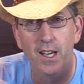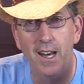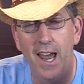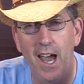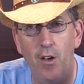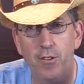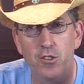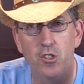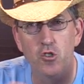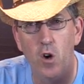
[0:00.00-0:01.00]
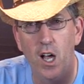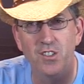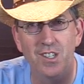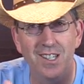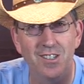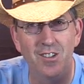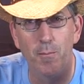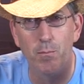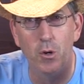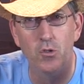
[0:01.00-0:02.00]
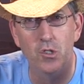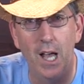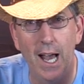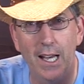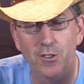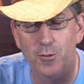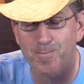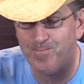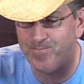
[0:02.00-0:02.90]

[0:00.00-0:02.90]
and how there's atrocities on both sides.